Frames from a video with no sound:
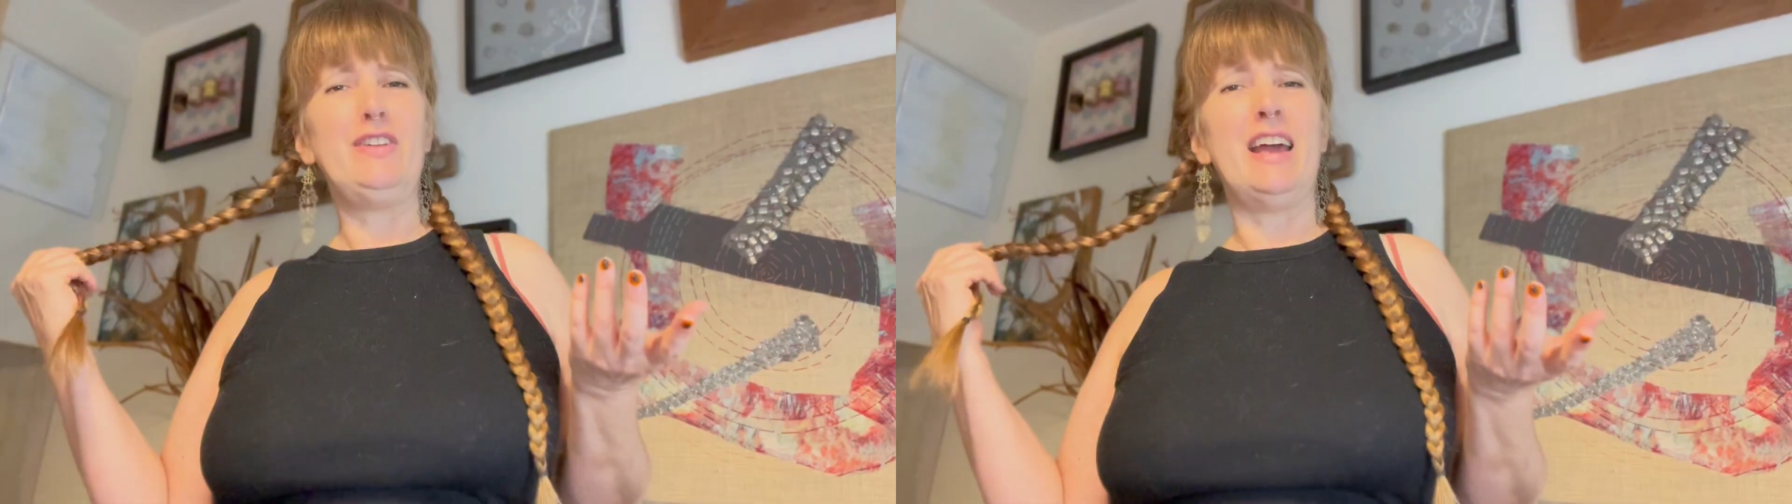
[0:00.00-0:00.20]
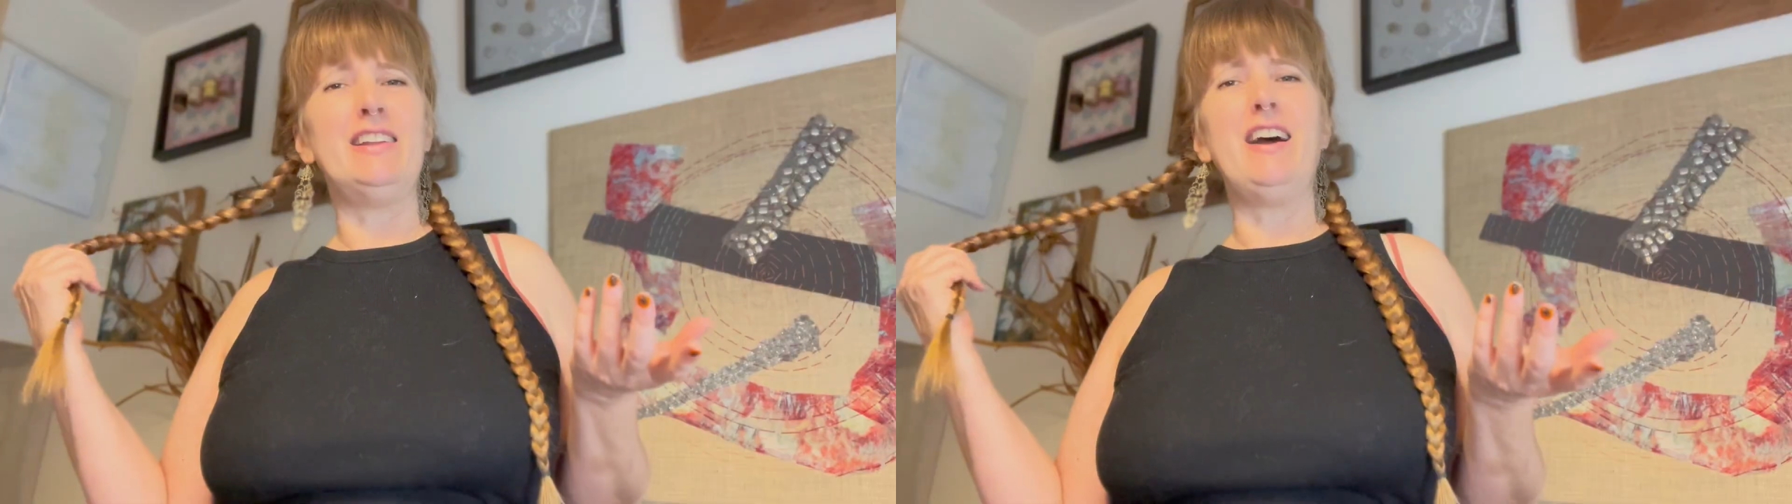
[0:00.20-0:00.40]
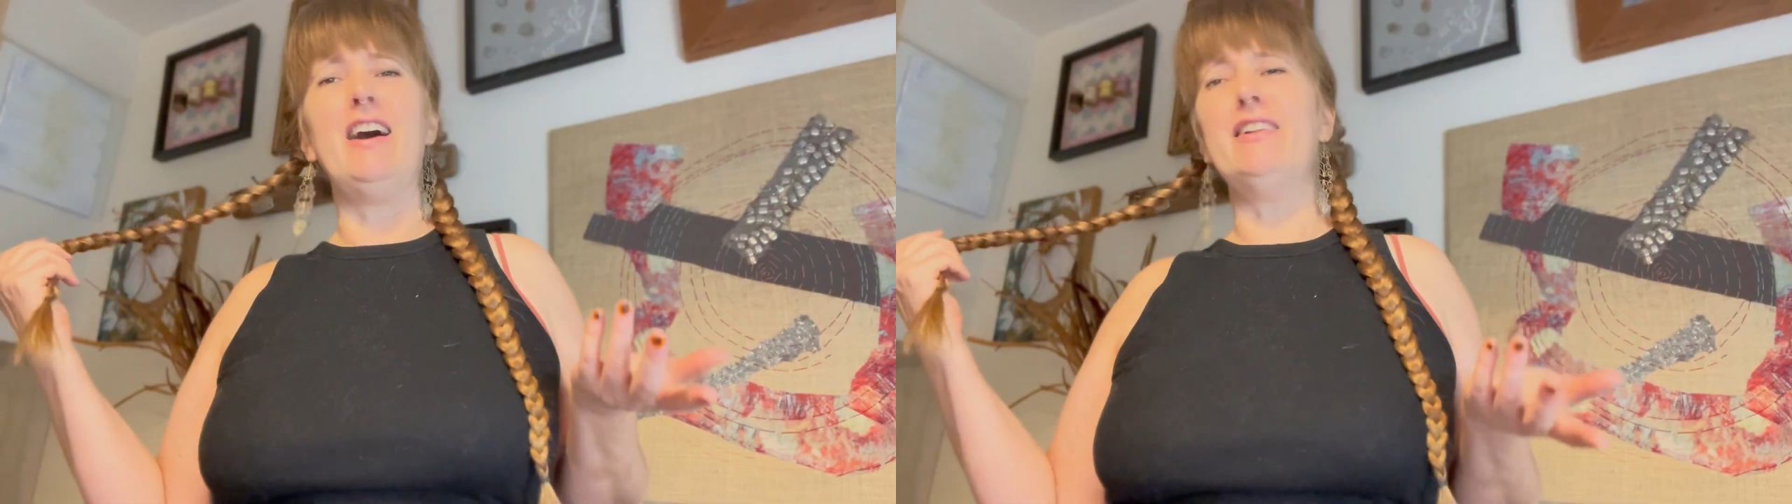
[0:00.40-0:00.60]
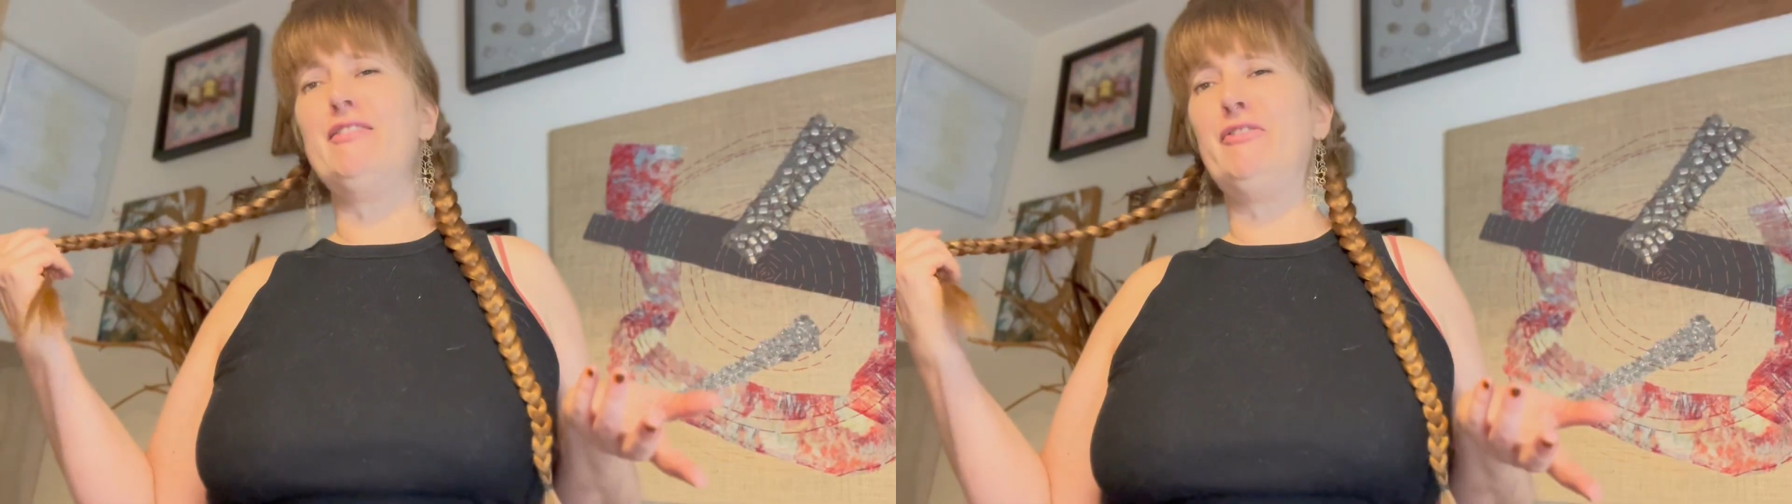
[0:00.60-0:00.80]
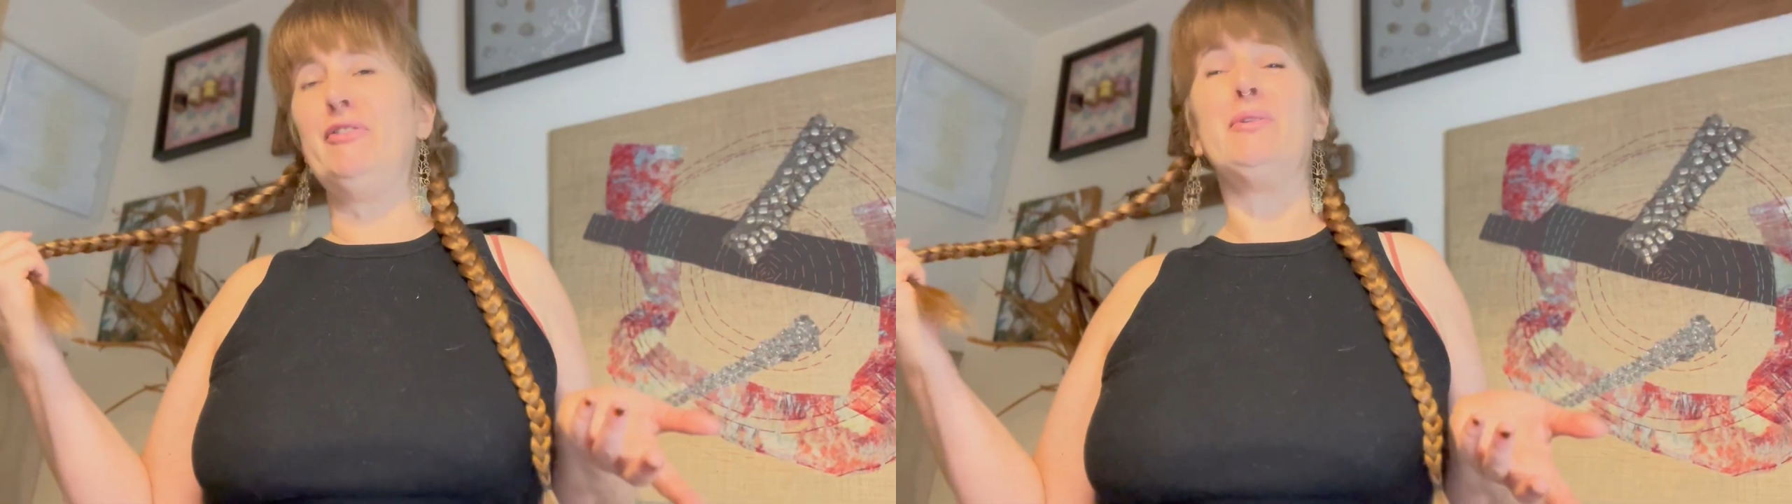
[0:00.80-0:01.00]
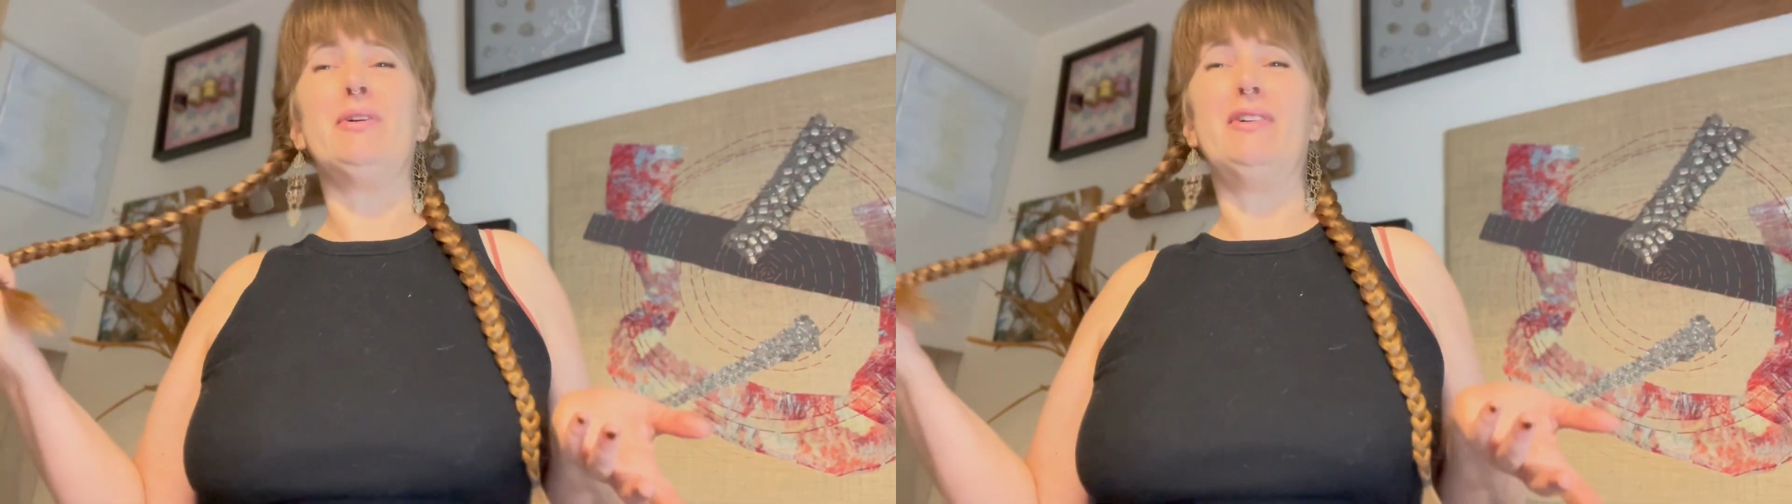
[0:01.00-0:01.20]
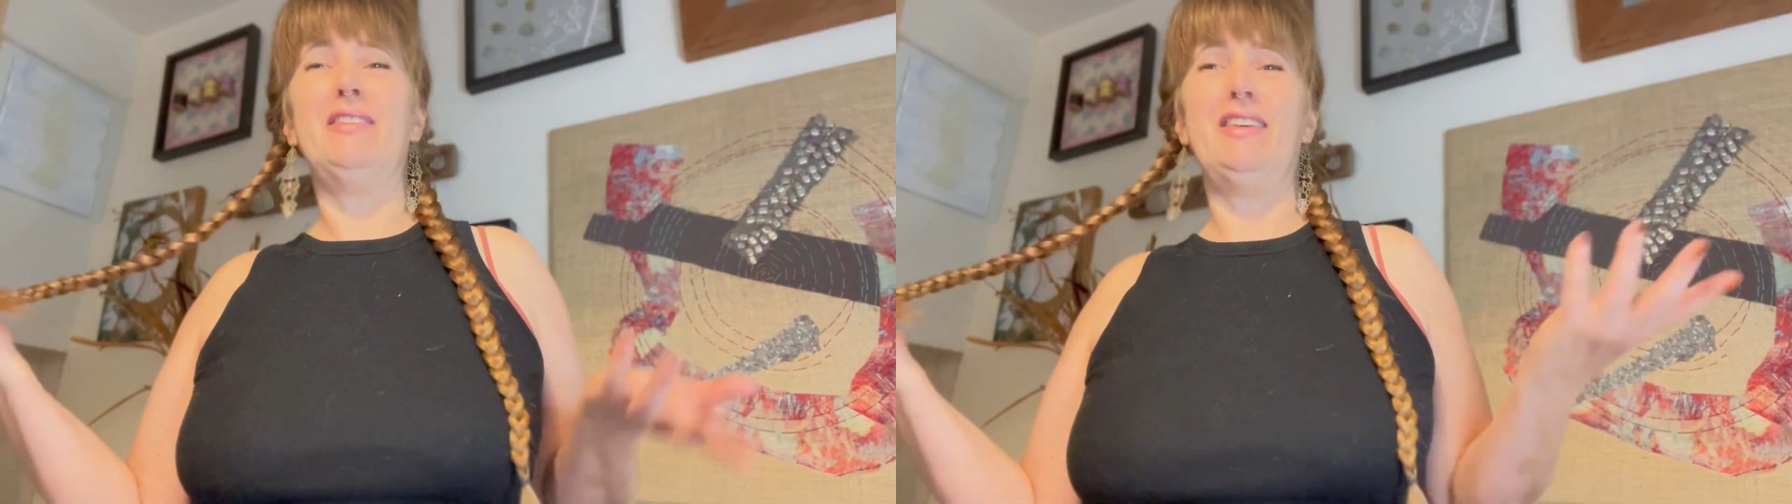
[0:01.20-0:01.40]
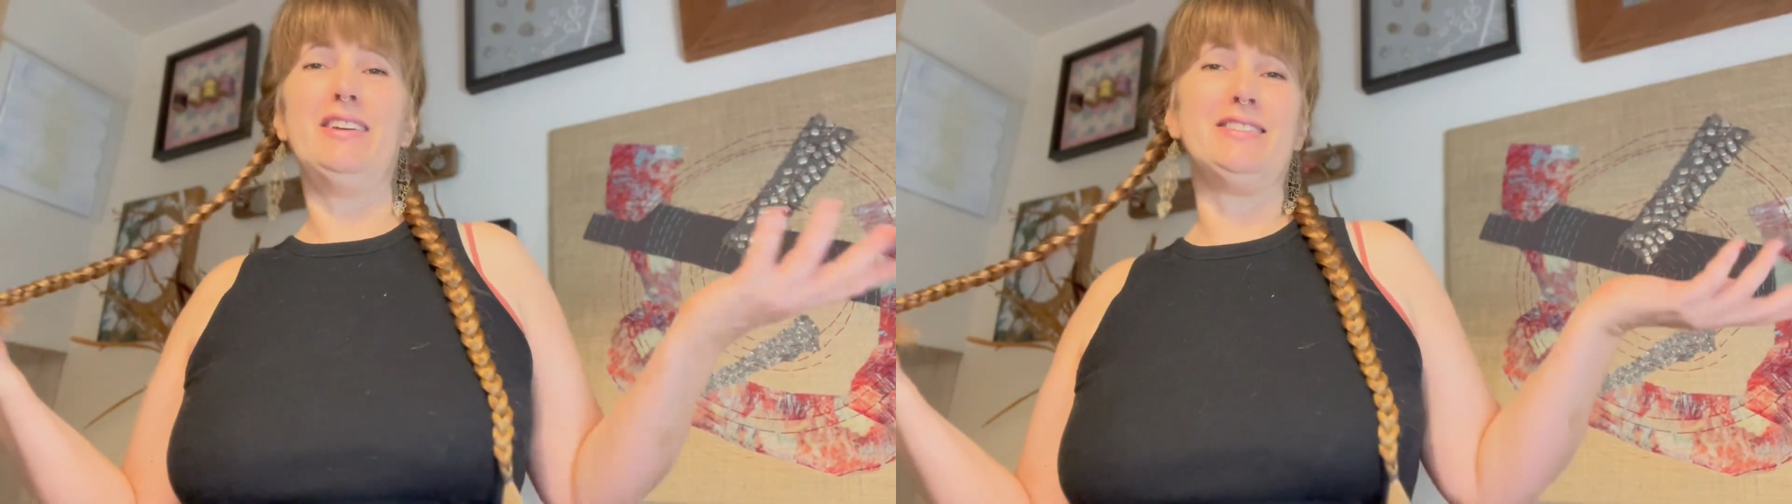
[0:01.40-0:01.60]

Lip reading: and not for the